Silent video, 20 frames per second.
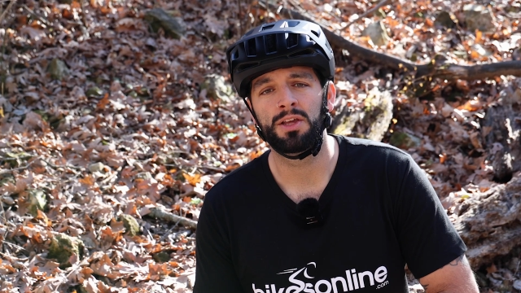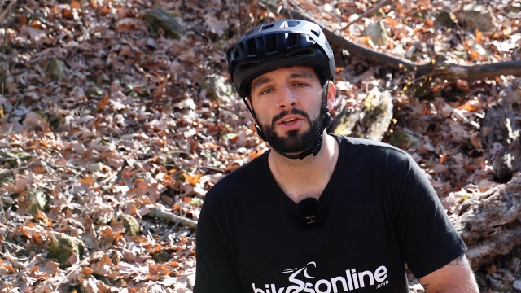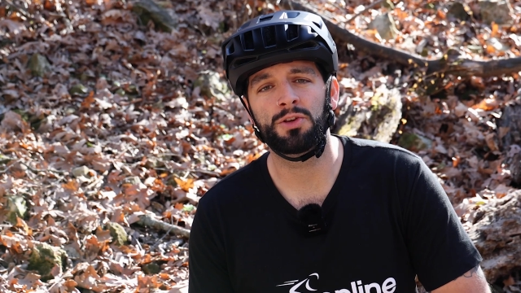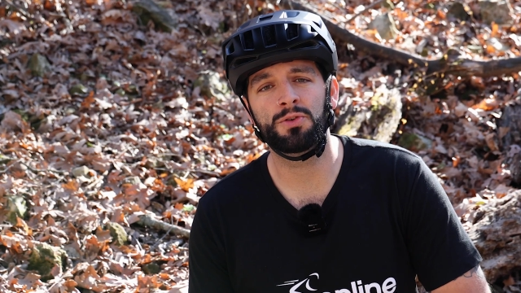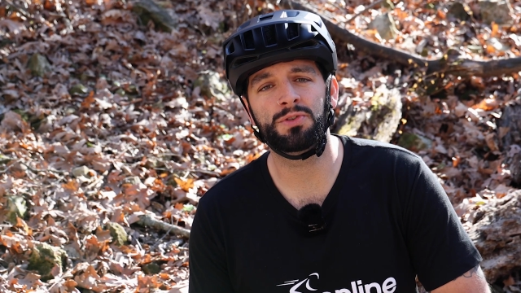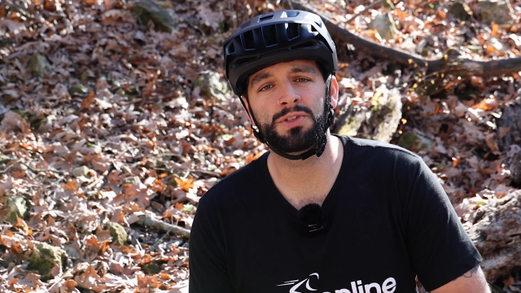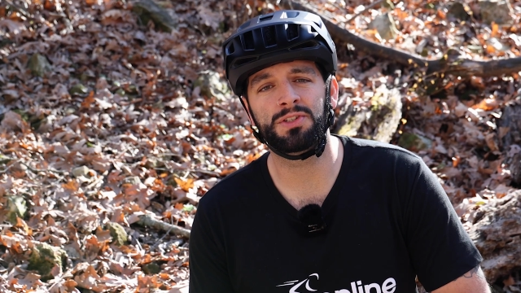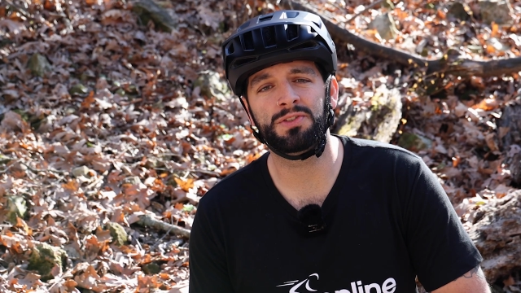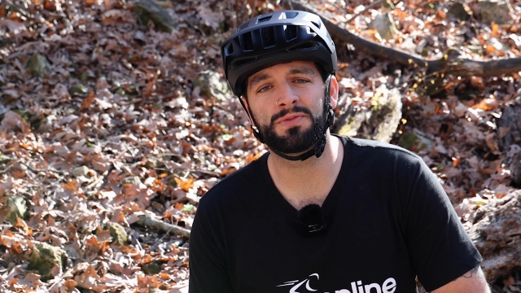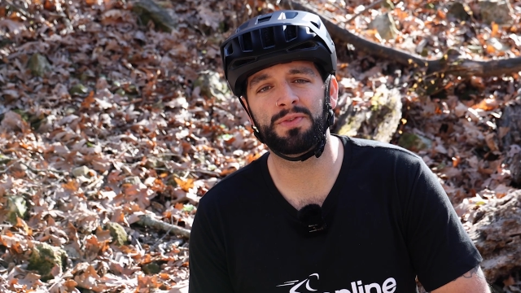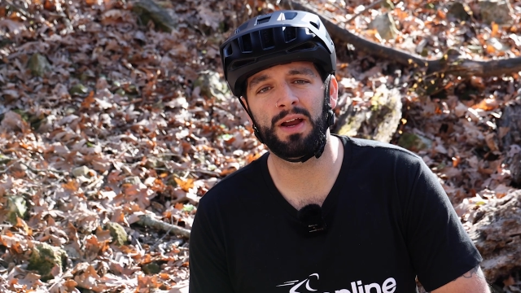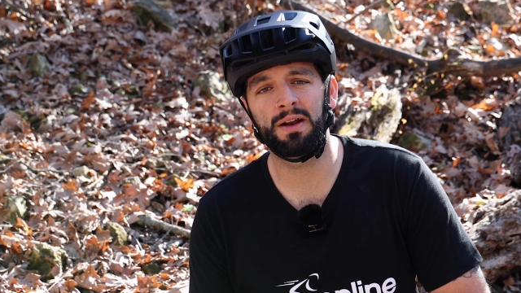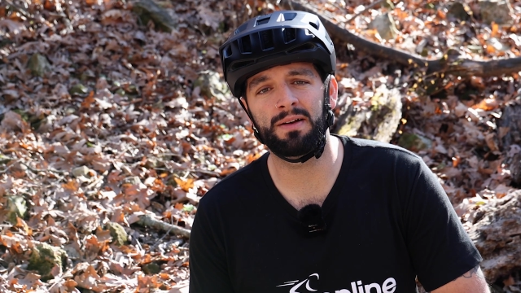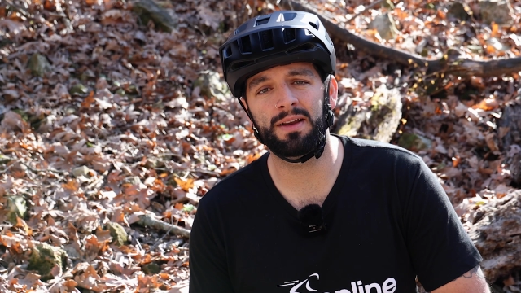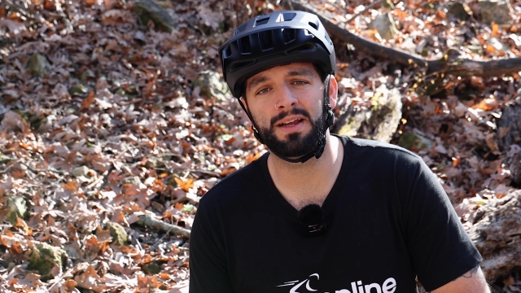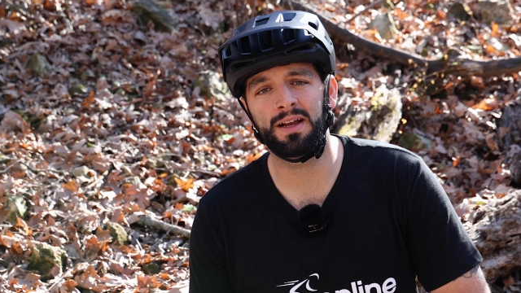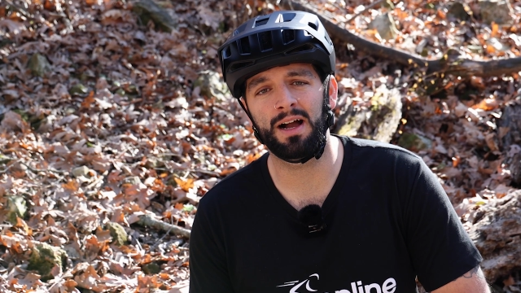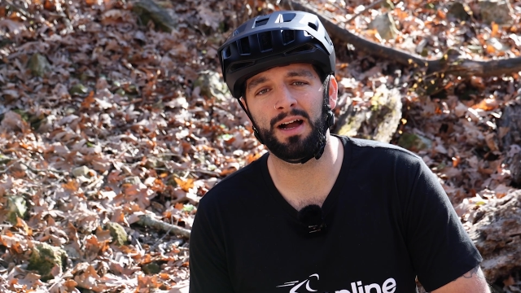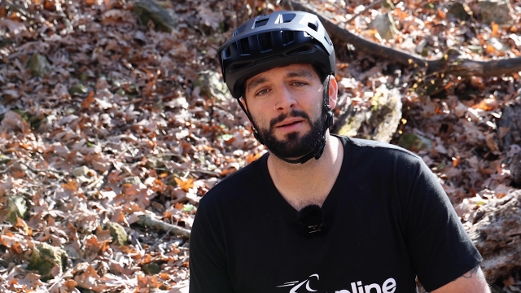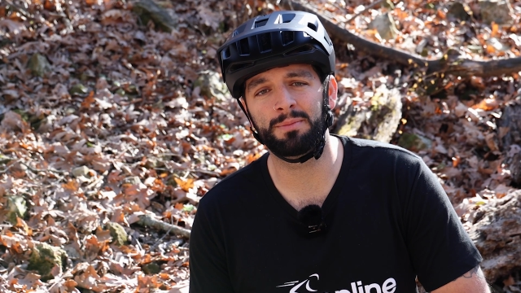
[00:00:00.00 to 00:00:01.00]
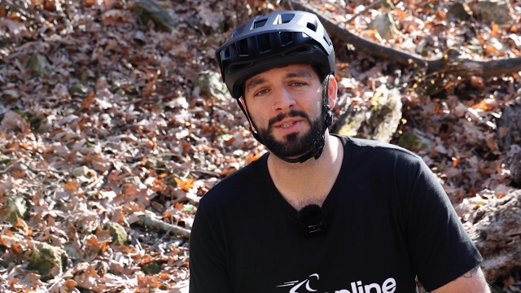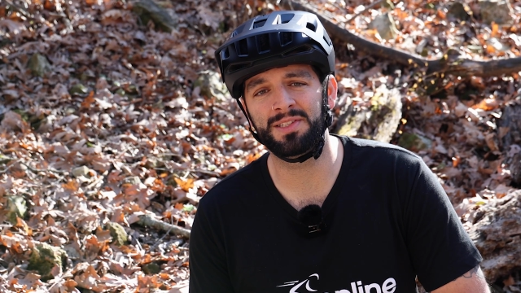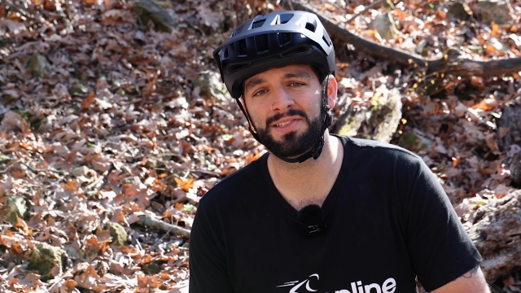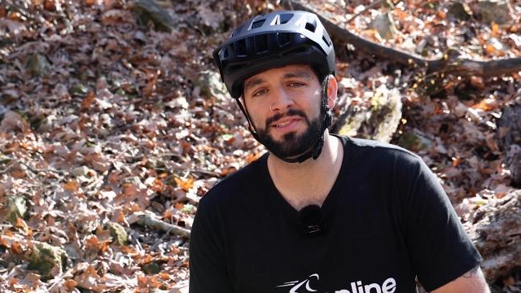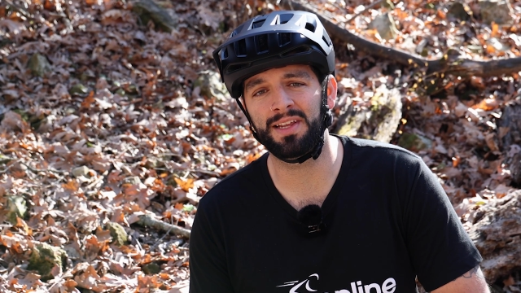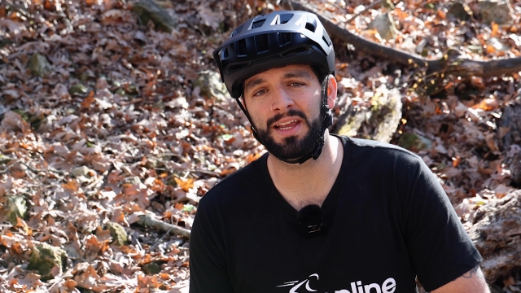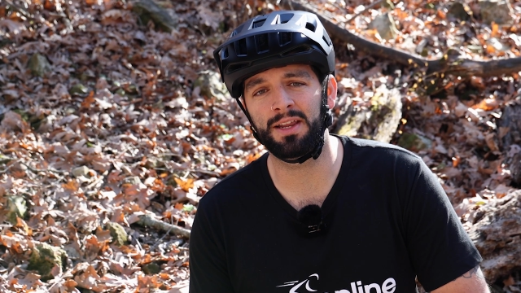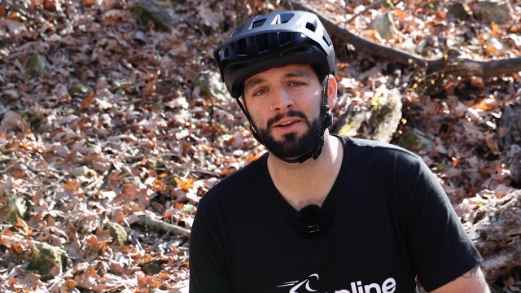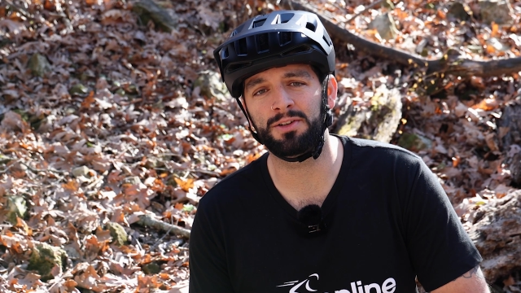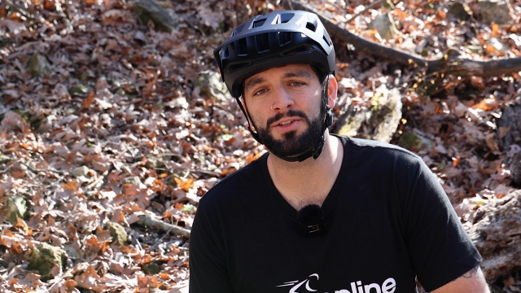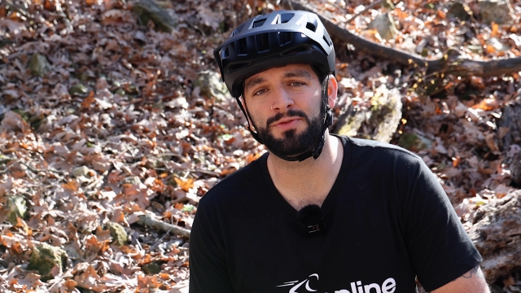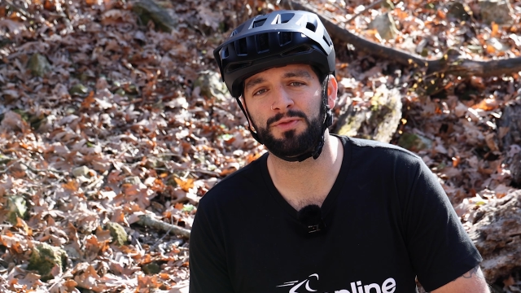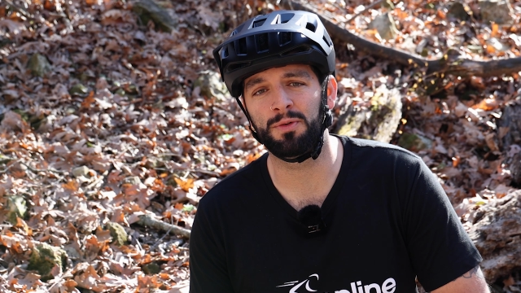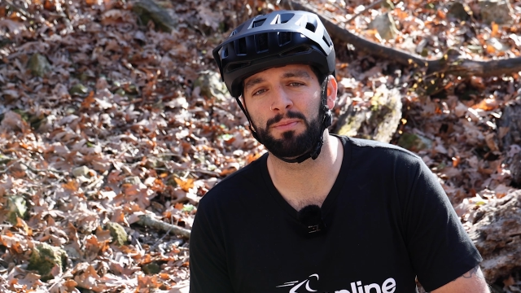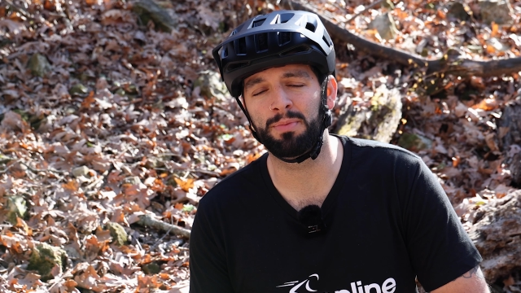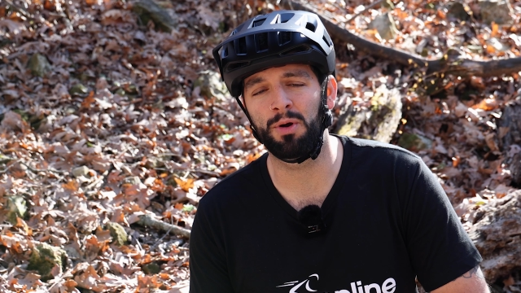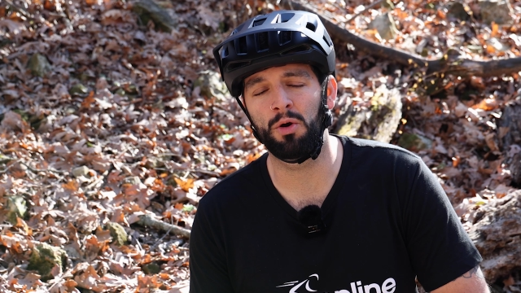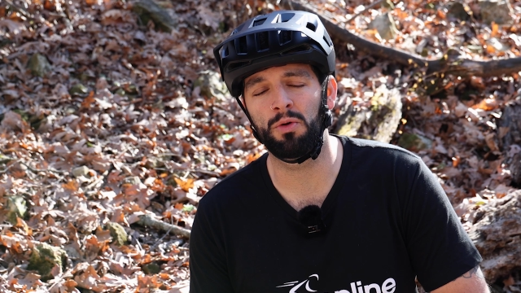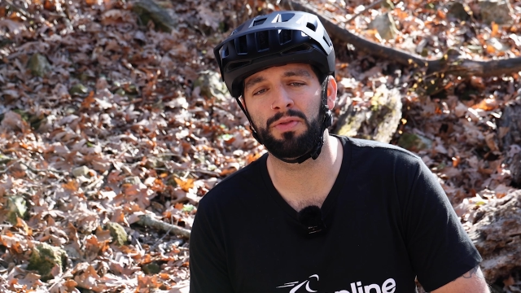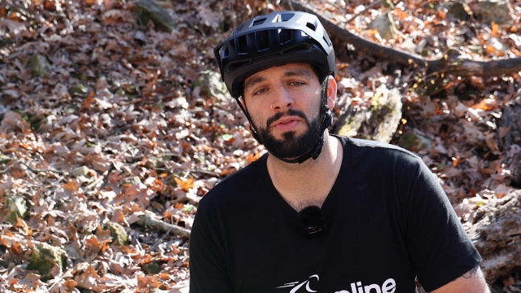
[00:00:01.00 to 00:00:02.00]
uses very common standards for
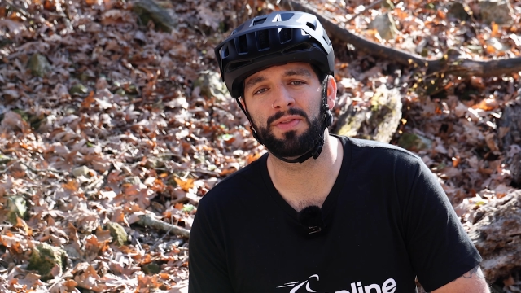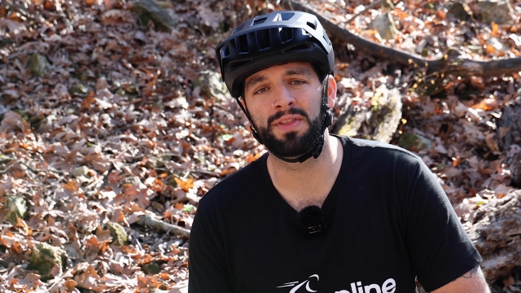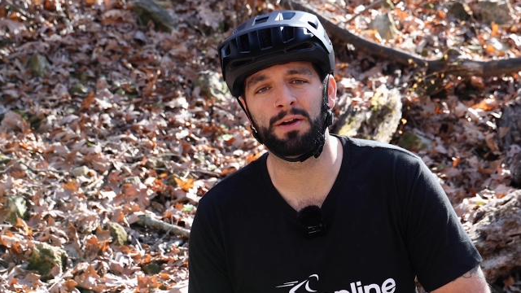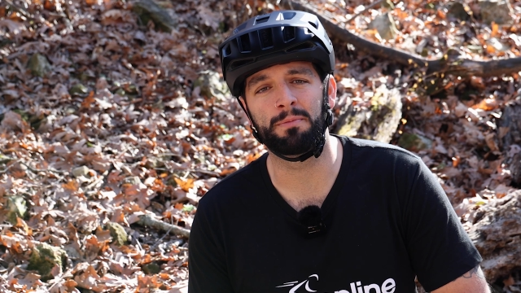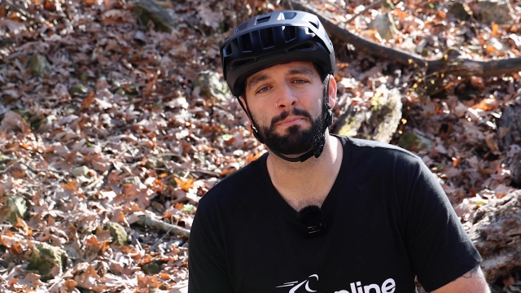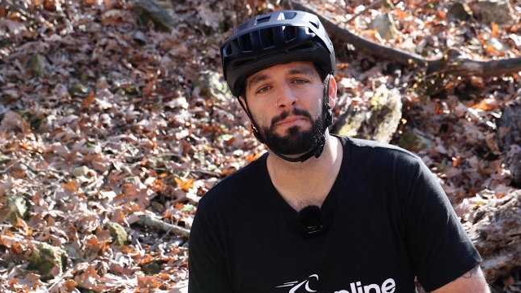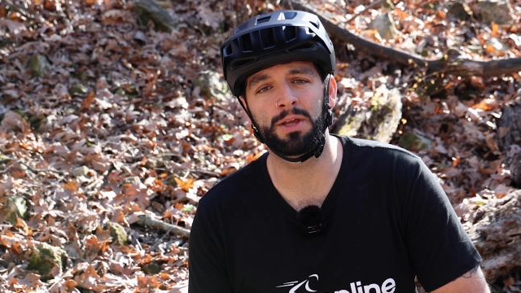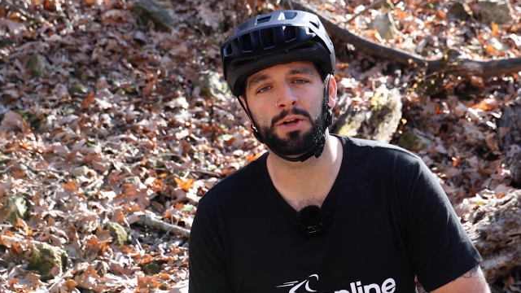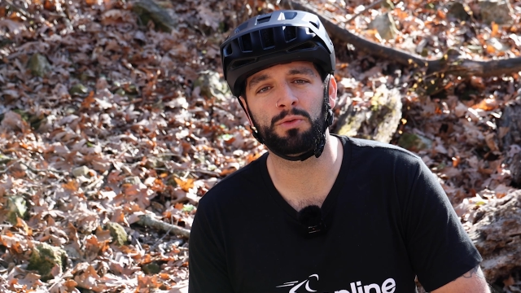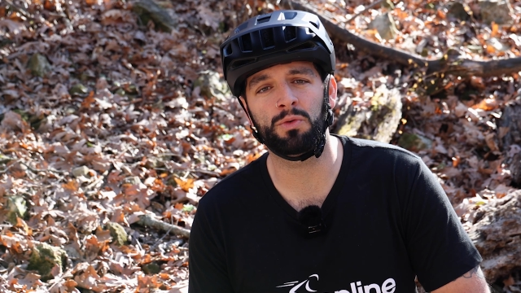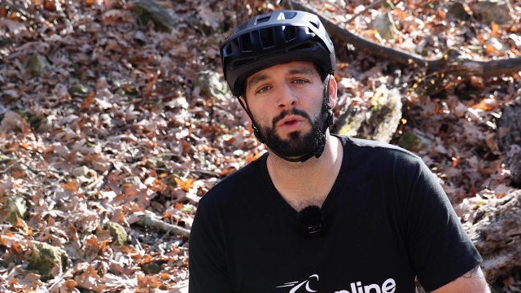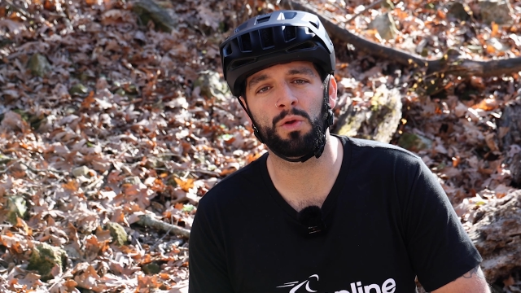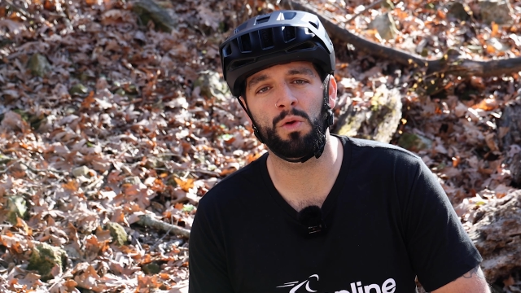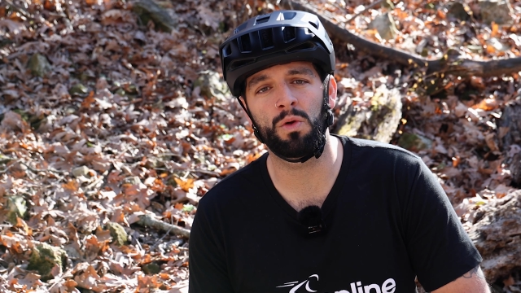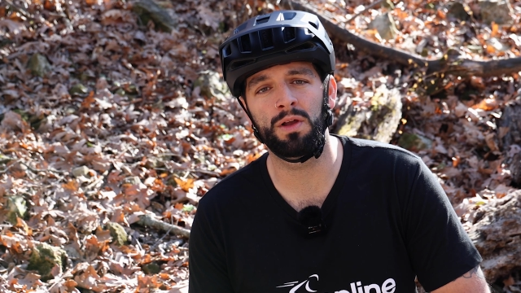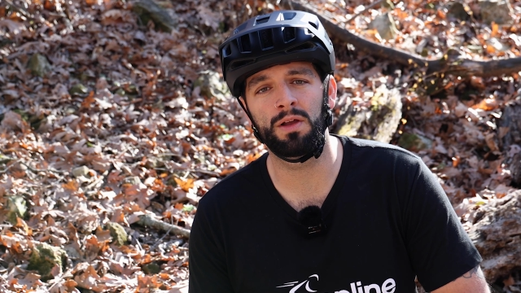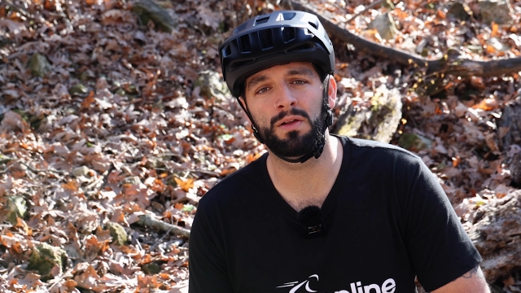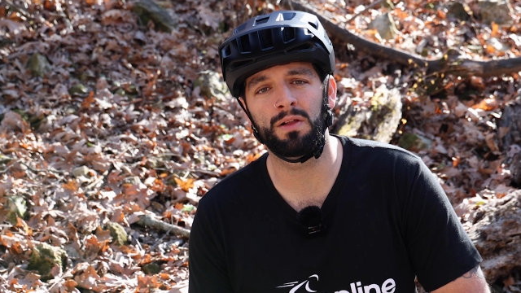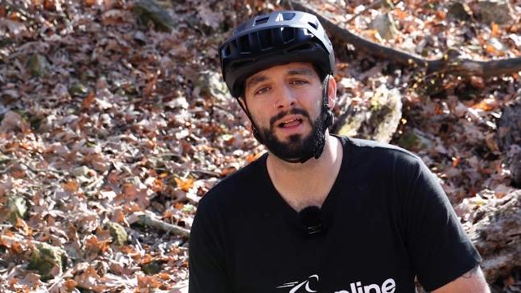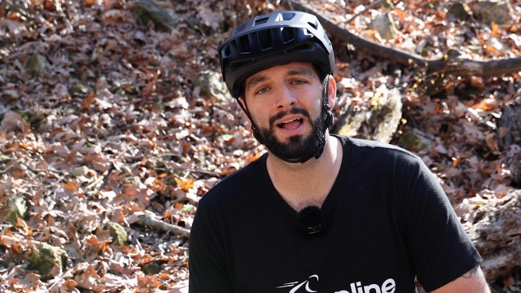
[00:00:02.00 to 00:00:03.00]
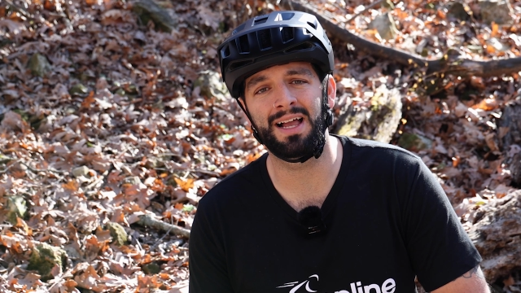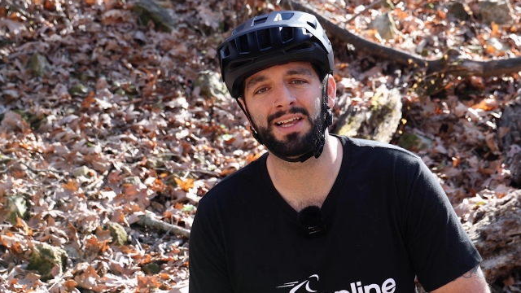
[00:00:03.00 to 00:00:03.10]
both their mineral oil